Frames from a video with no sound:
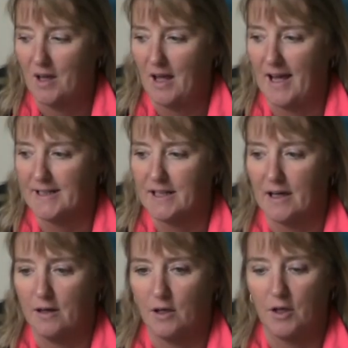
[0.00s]

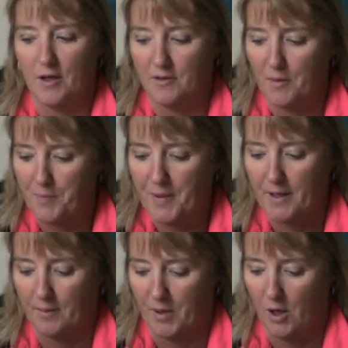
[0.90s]
And the
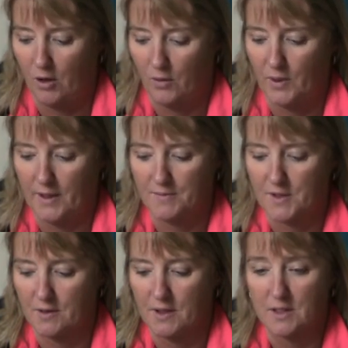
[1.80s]
big part of
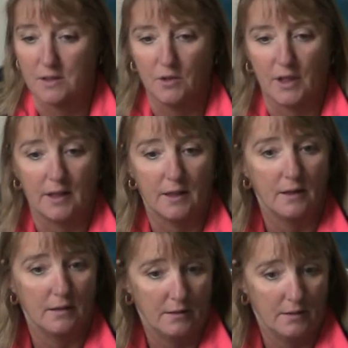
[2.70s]
Williamson is
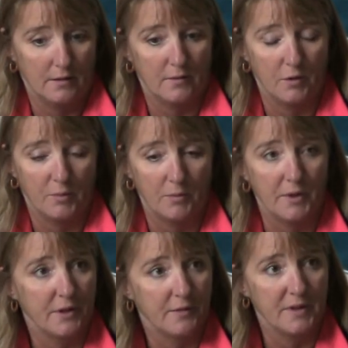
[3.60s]
looking, you probably
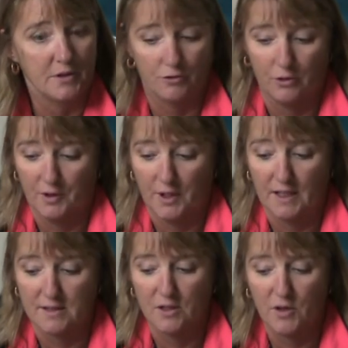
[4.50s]
heard me in scrutiny,
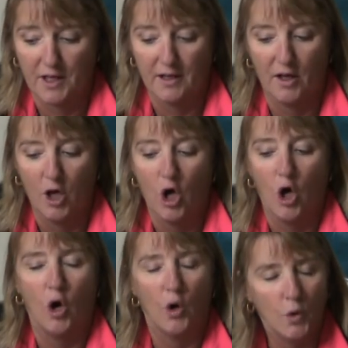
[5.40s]
is looking at
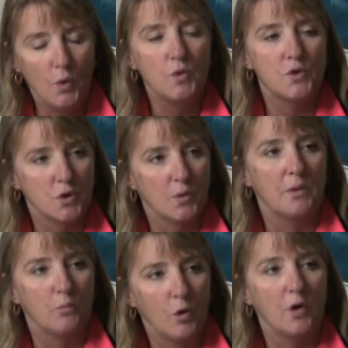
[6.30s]
who's
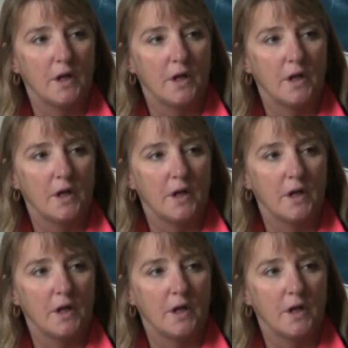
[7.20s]
doing what